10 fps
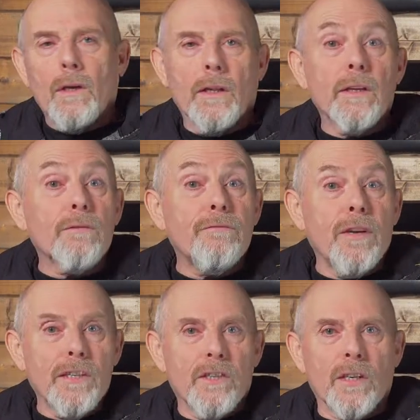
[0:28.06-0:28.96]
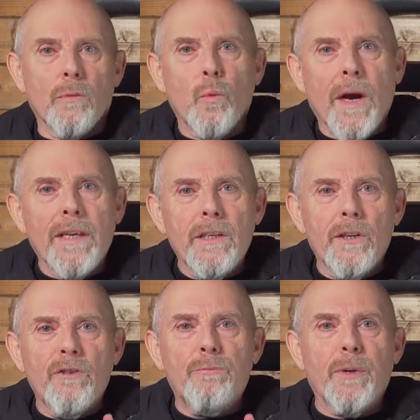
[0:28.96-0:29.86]
let's face it, when
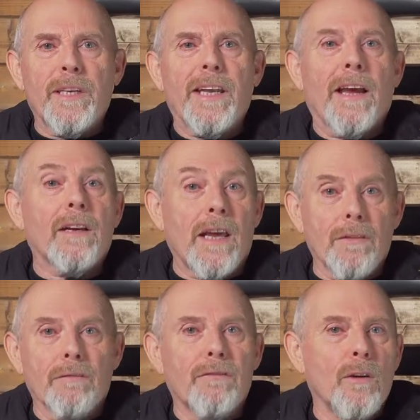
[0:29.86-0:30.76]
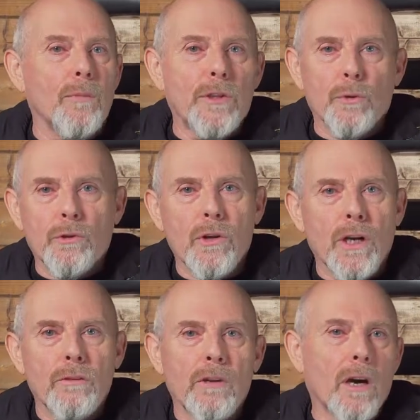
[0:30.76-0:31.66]
you've been out having fun with your
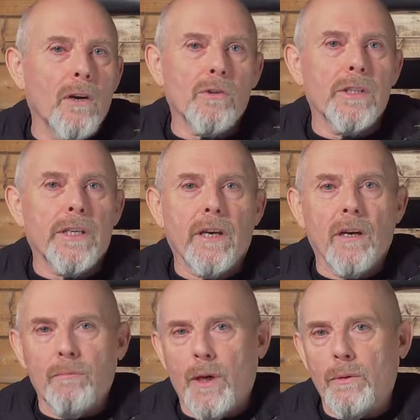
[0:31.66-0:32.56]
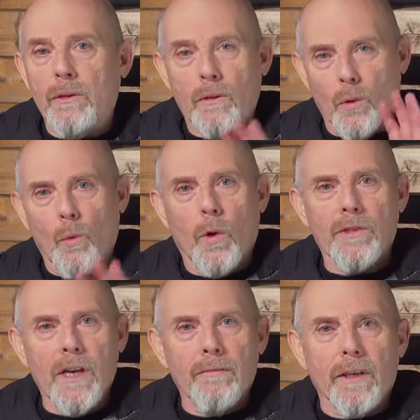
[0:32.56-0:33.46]
drone, RC car, boat, or
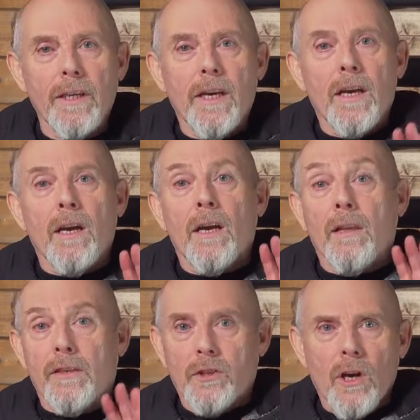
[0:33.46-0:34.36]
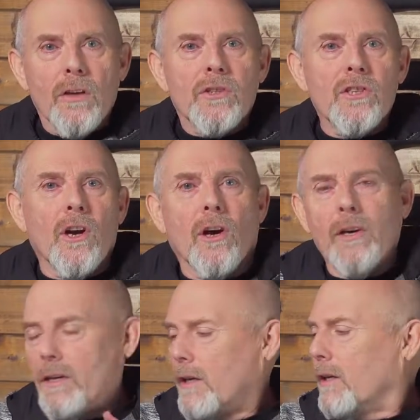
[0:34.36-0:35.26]
whatever, the chances
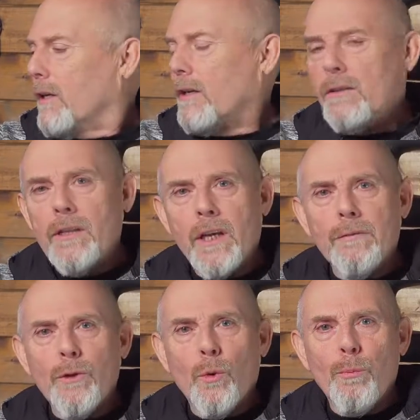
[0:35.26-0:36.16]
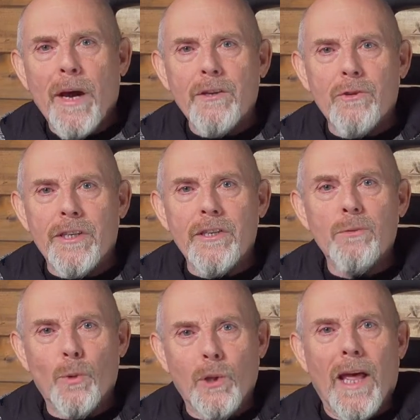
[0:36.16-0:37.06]
are none of your
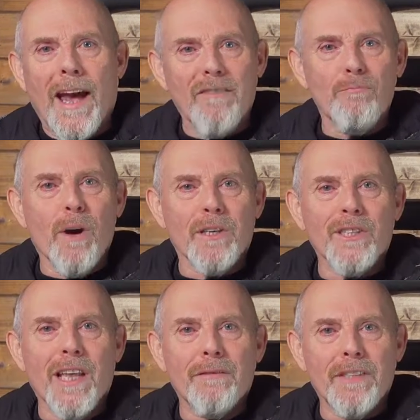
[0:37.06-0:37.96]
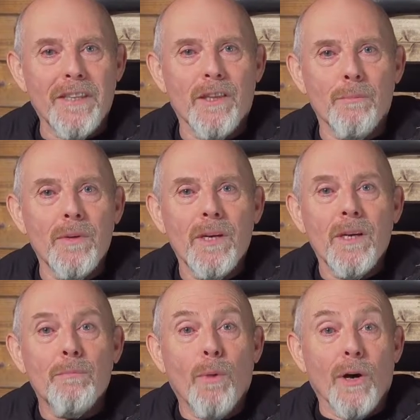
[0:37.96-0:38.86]
batteries will have much left in them
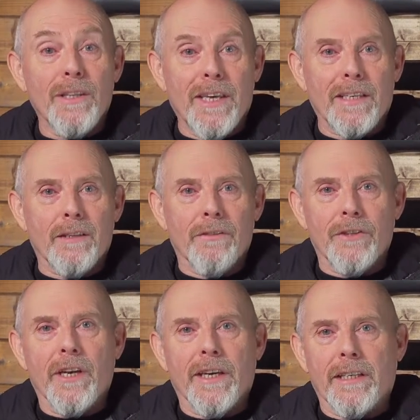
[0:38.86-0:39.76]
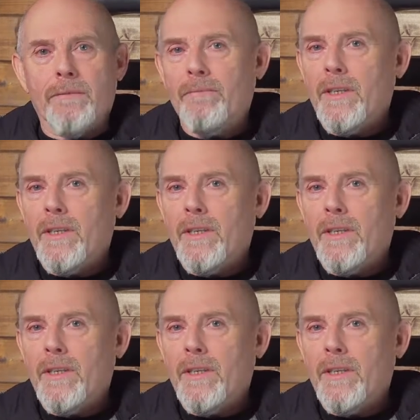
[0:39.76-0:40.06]
by the end of the day.